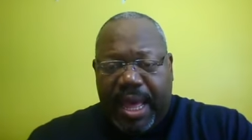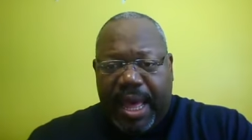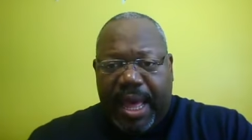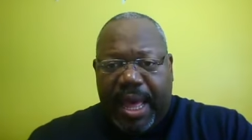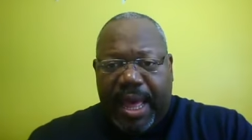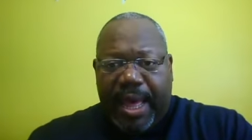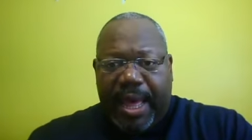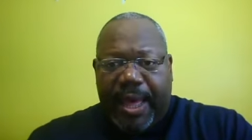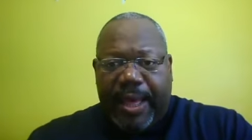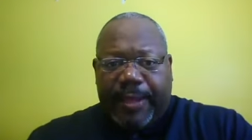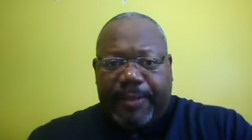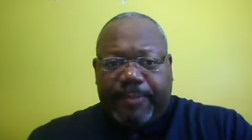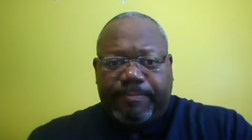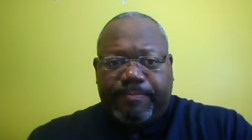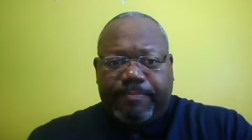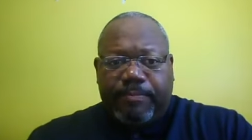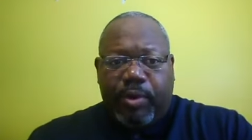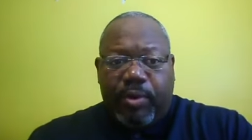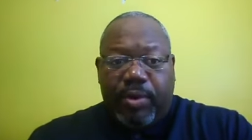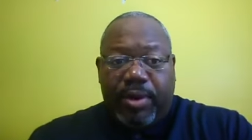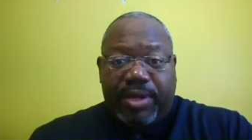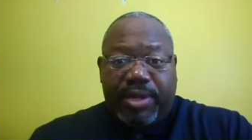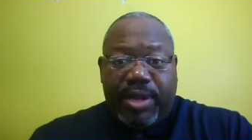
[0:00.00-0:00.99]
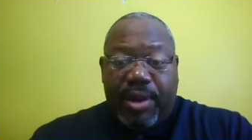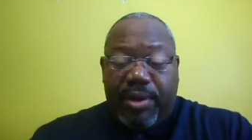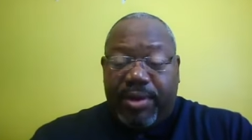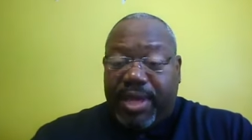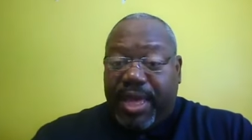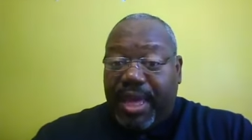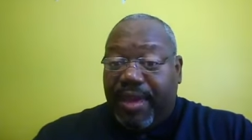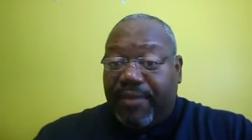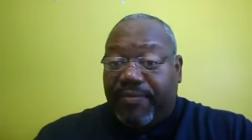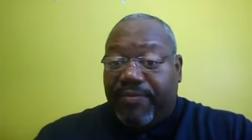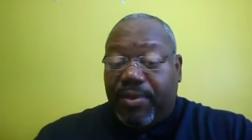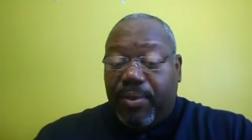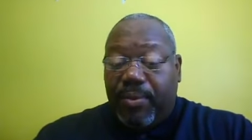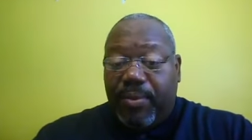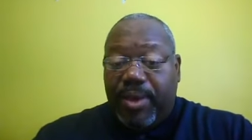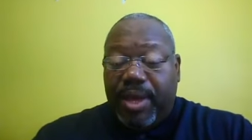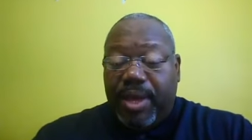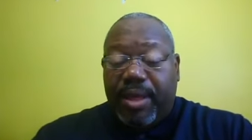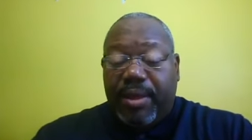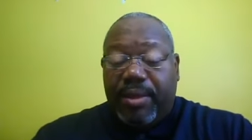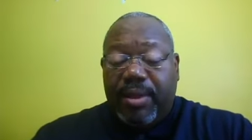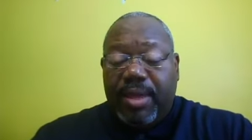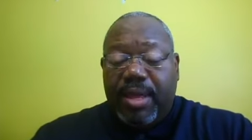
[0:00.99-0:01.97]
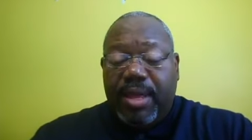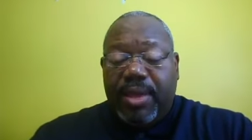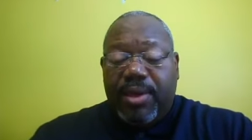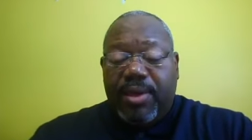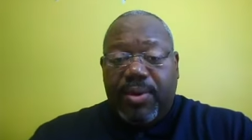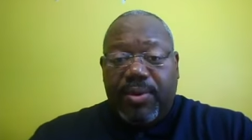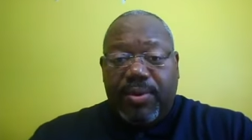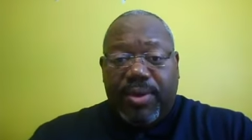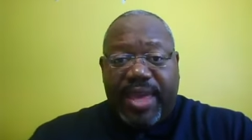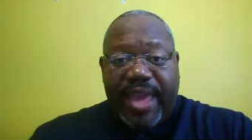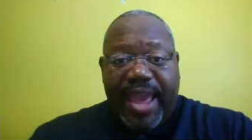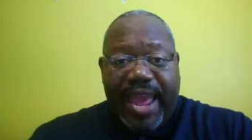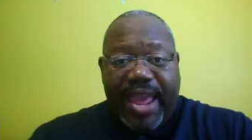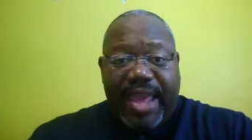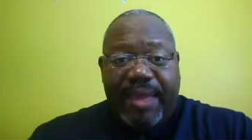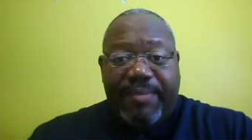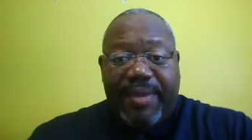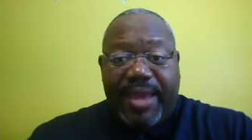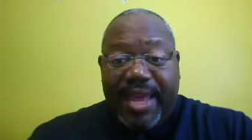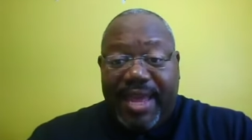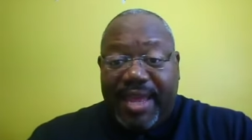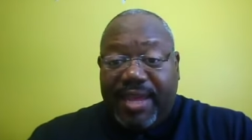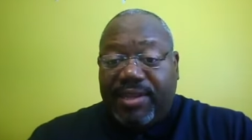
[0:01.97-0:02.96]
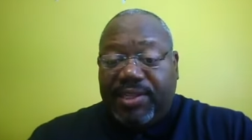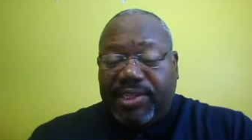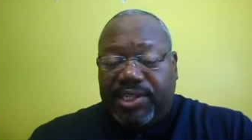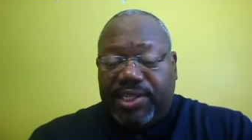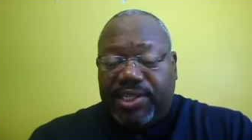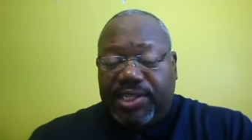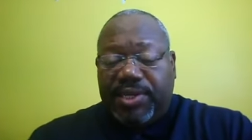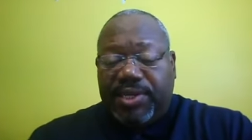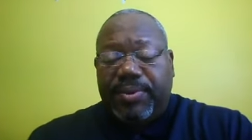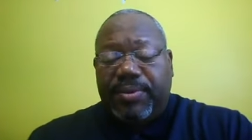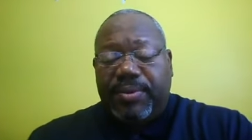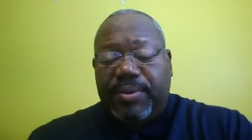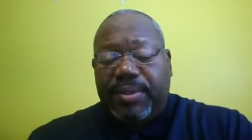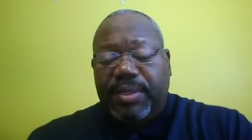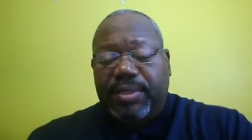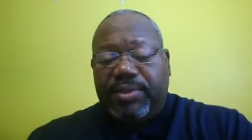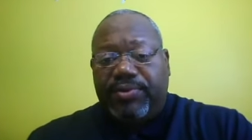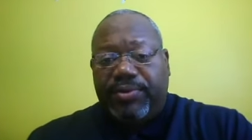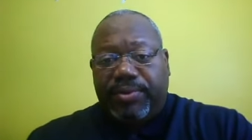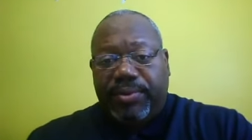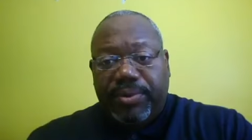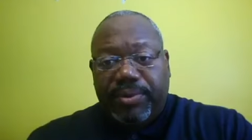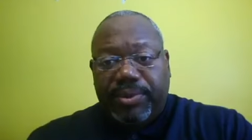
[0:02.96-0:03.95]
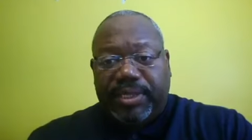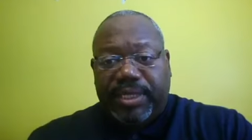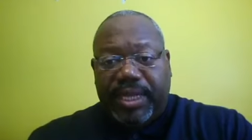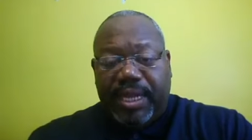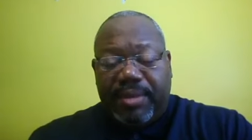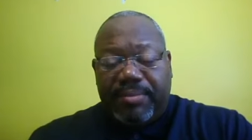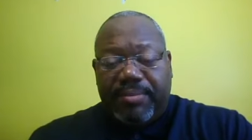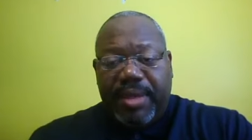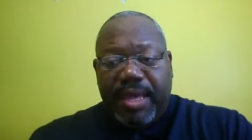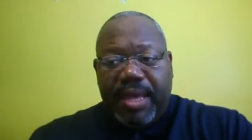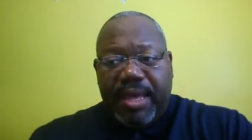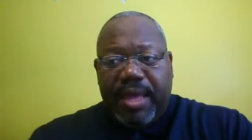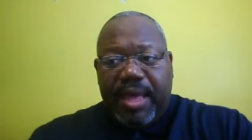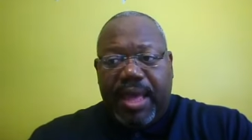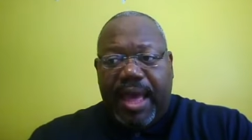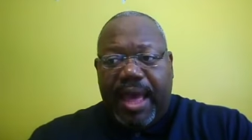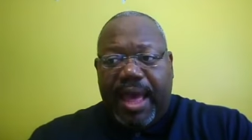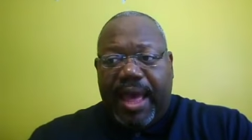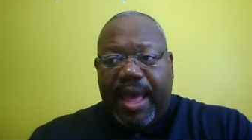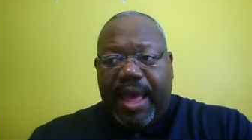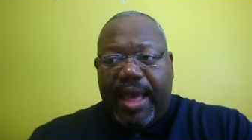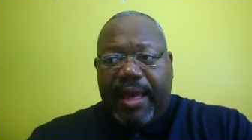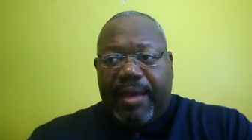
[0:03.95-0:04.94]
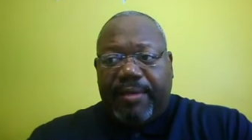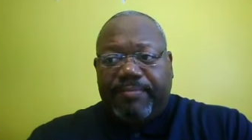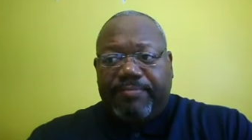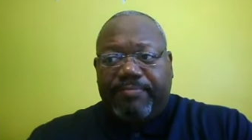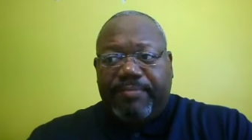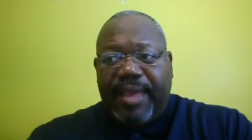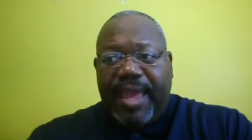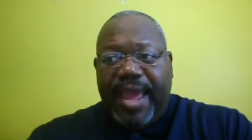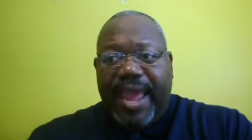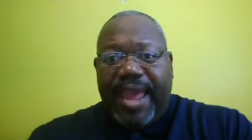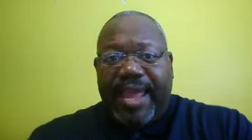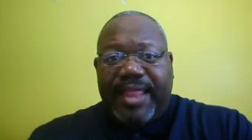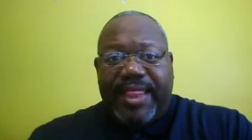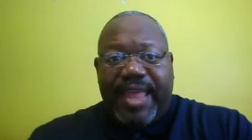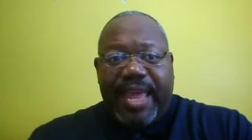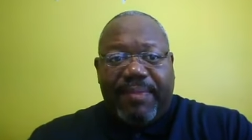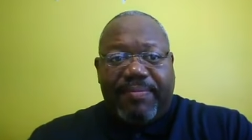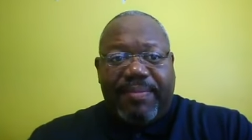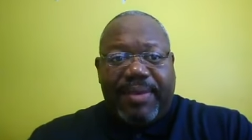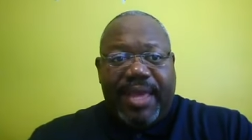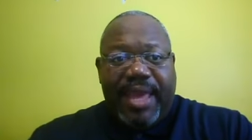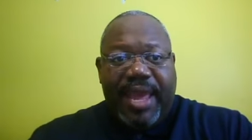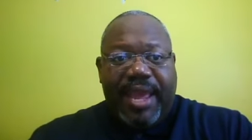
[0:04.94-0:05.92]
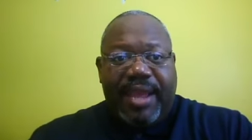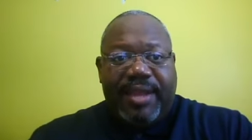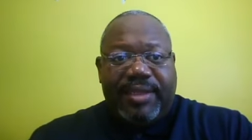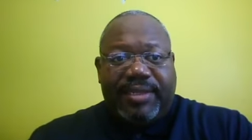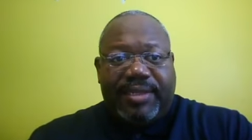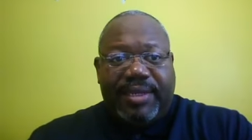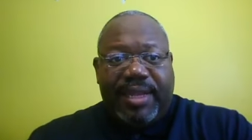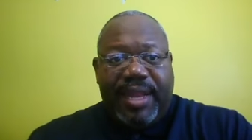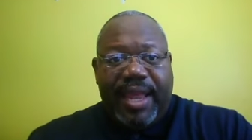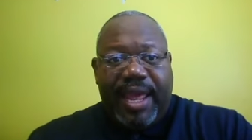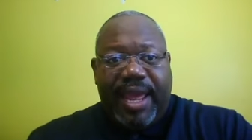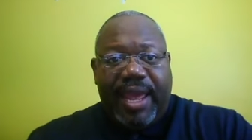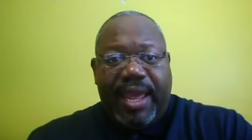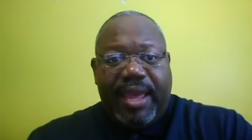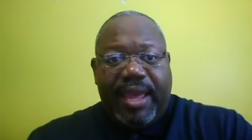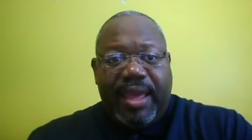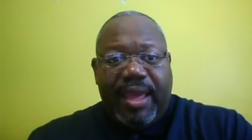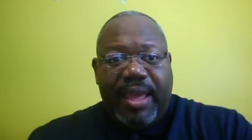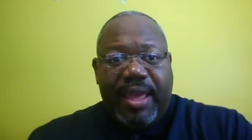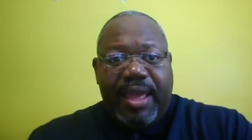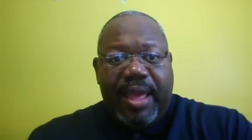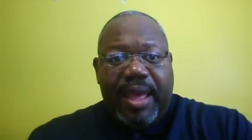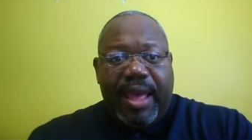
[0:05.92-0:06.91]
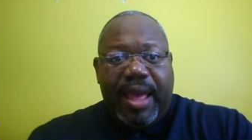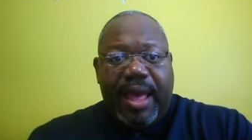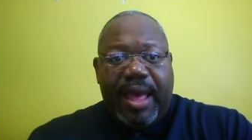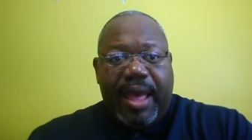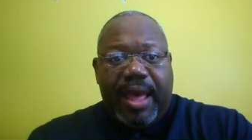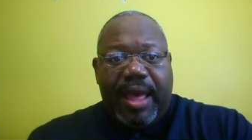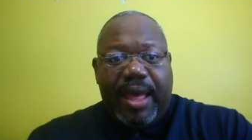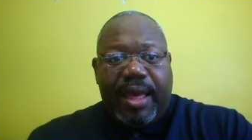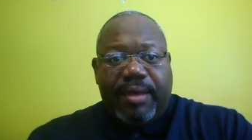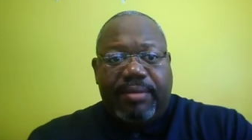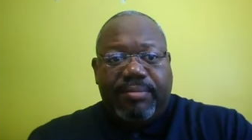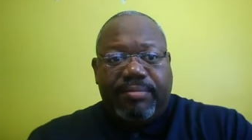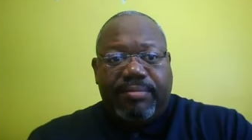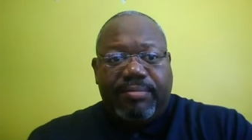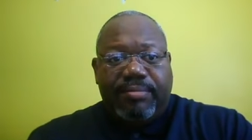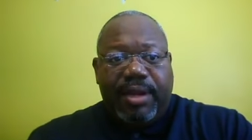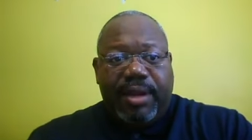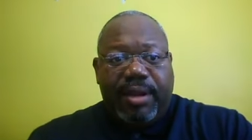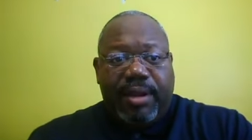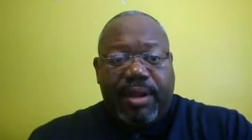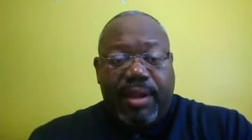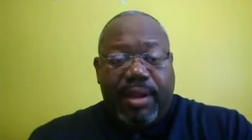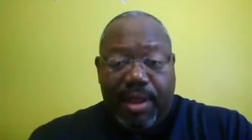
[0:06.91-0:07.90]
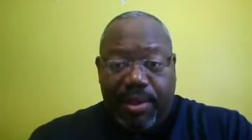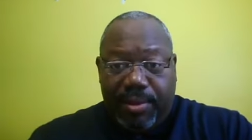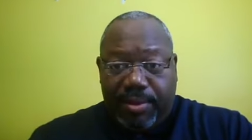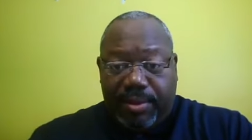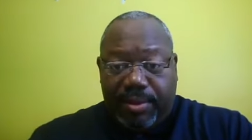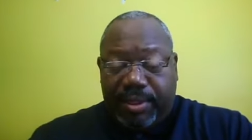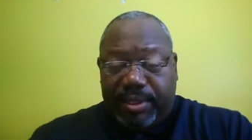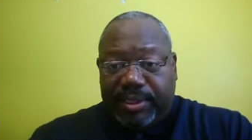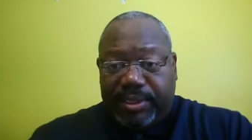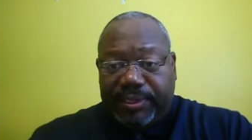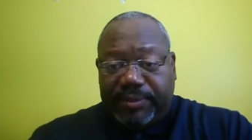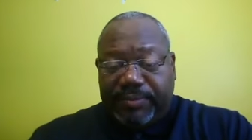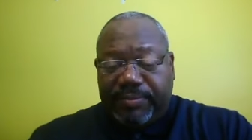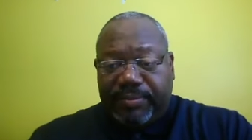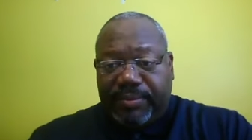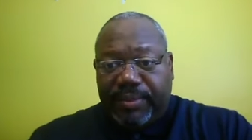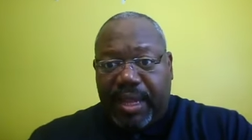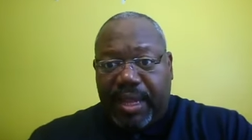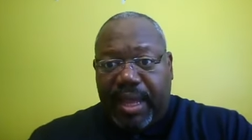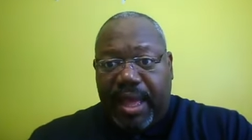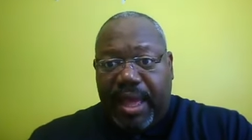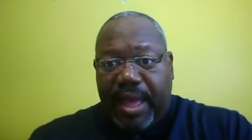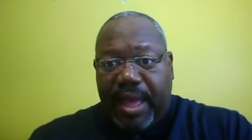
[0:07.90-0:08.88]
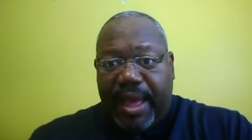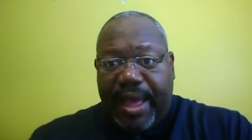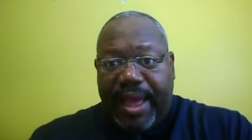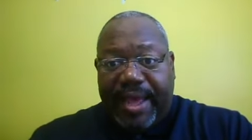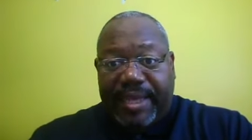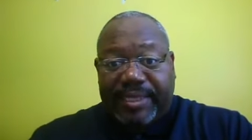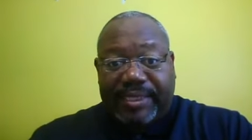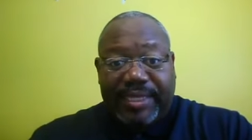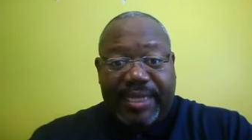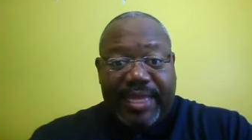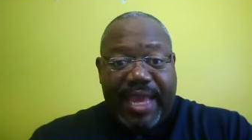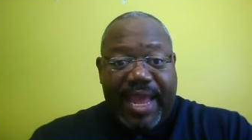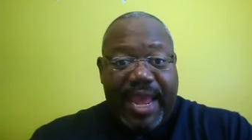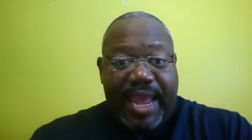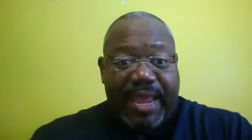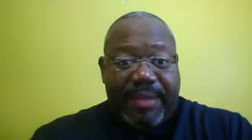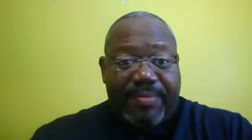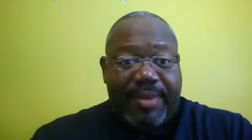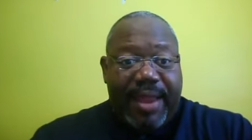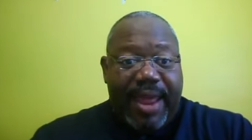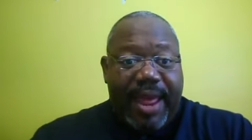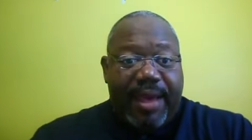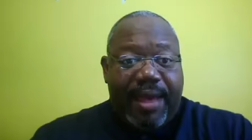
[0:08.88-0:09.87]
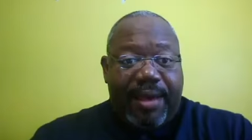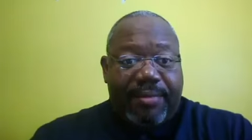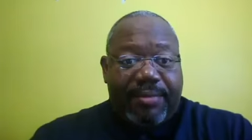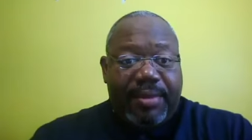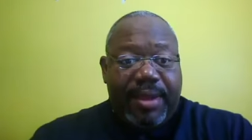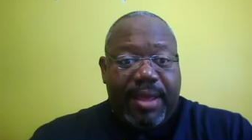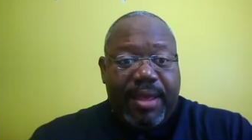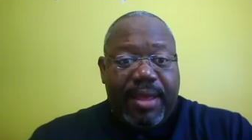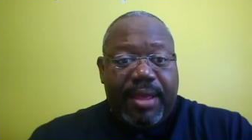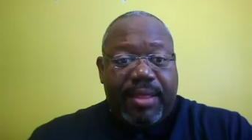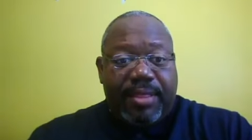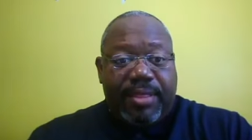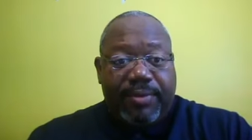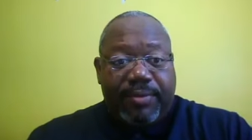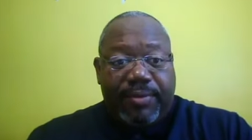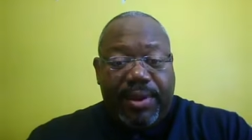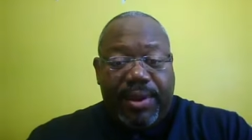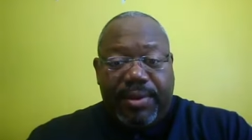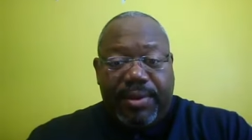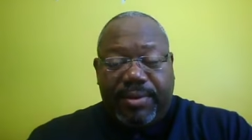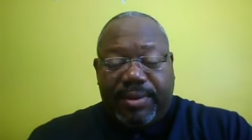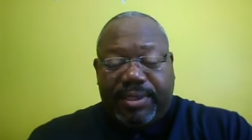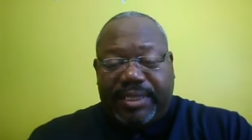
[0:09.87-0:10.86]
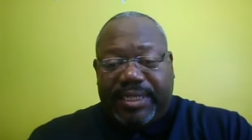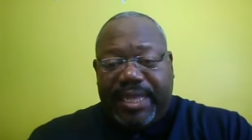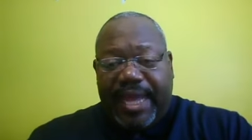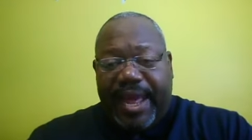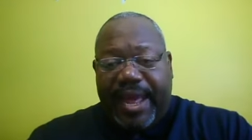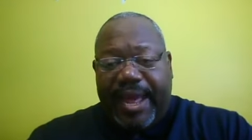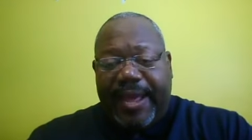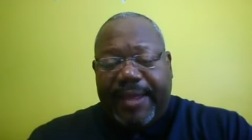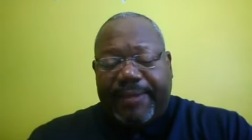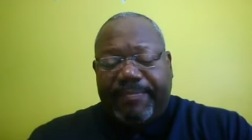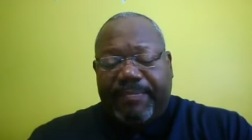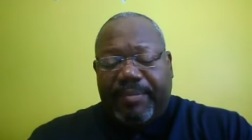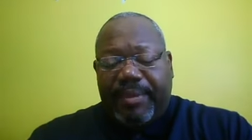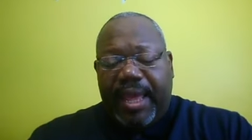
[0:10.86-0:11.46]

um, or a donkey, if you will, who came into Jerusalem um, and they began to lay uh, their cloaks uh, as he came down the roadside